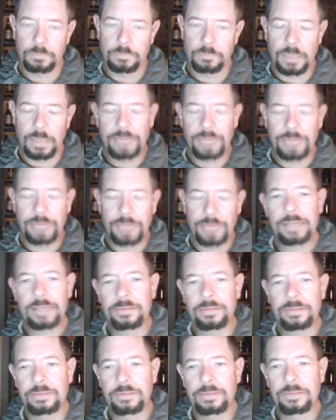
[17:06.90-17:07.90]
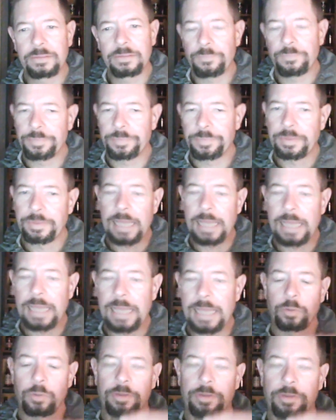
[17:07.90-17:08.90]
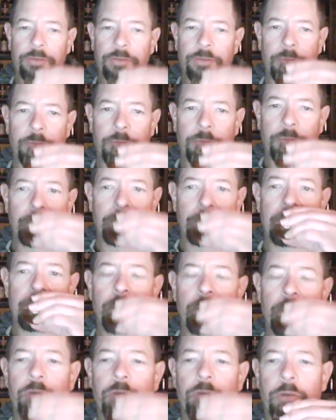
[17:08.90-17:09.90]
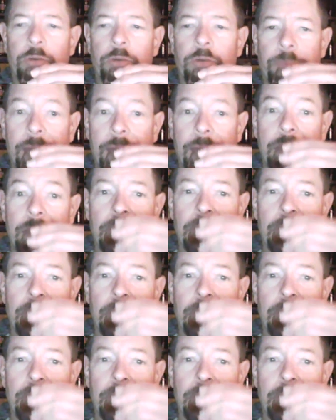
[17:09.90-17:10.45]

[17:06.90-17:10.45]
I think that's what this must be. Now, which one's better?